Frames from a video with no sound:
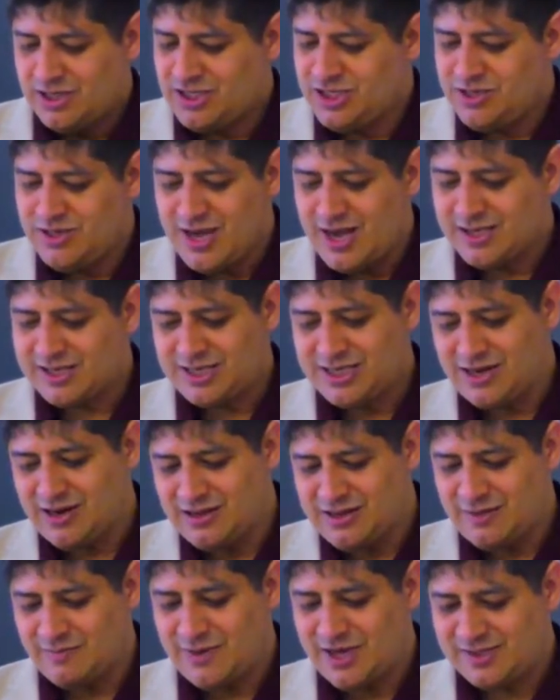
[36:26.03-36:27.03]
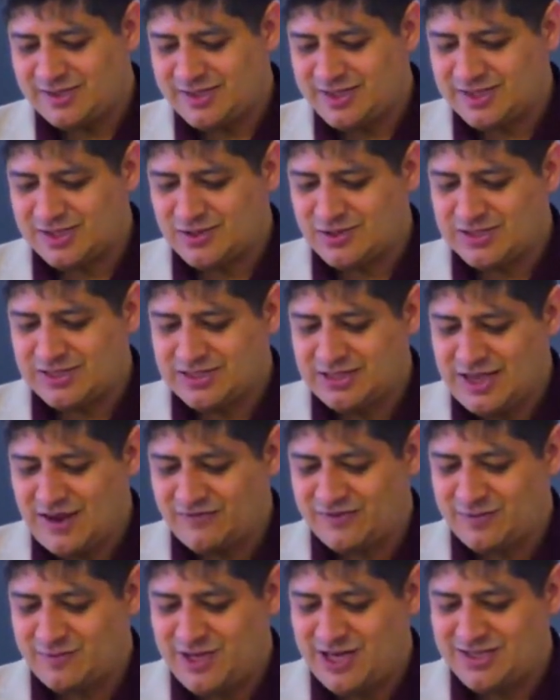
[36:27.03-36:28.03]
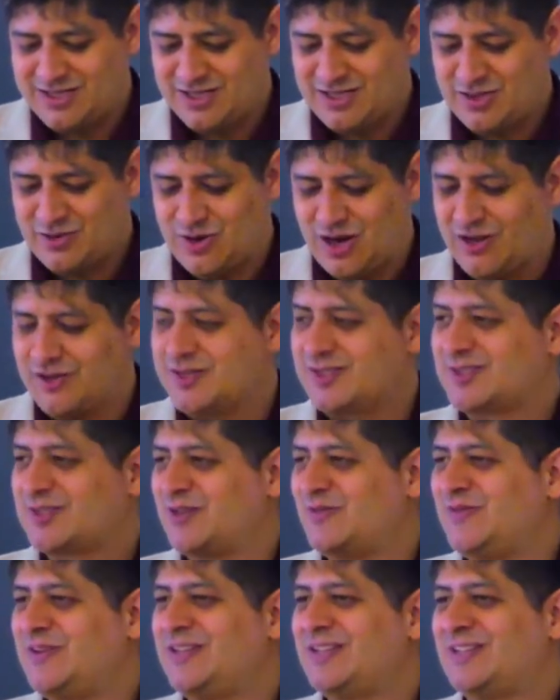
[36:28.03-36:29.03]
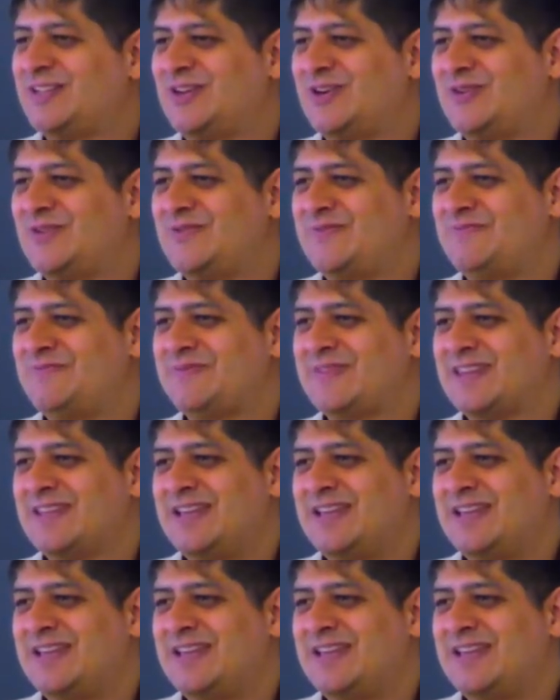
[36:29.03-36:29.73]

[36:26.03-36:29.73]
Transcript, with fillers: do you not care that my sister has left me to do all the serving alone?